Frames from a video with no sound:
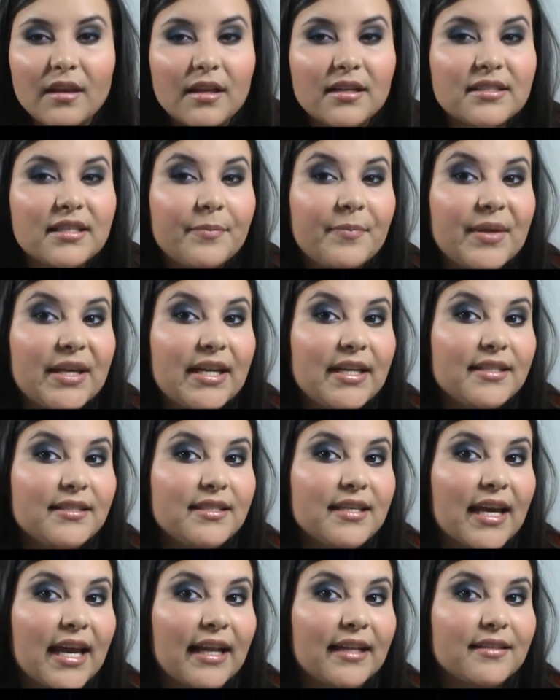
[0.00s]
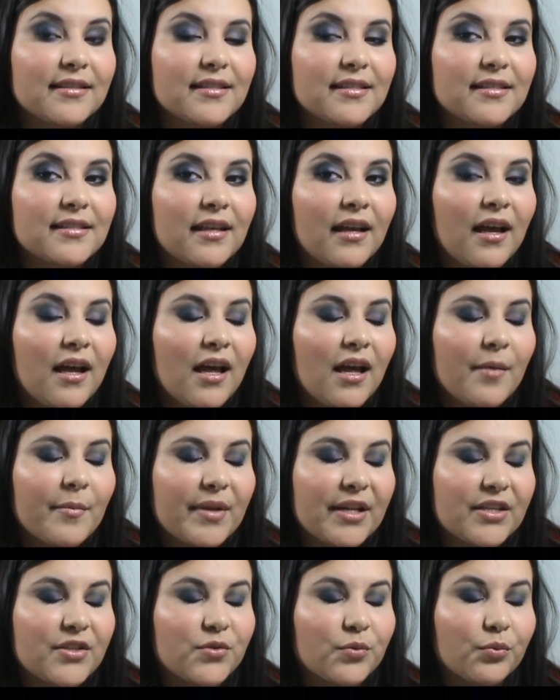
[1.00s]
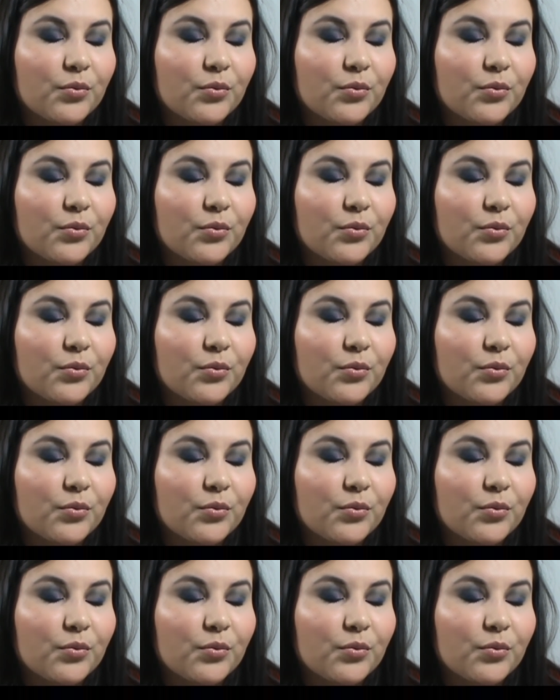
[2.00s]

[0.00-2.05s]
It's a bit intense, but it's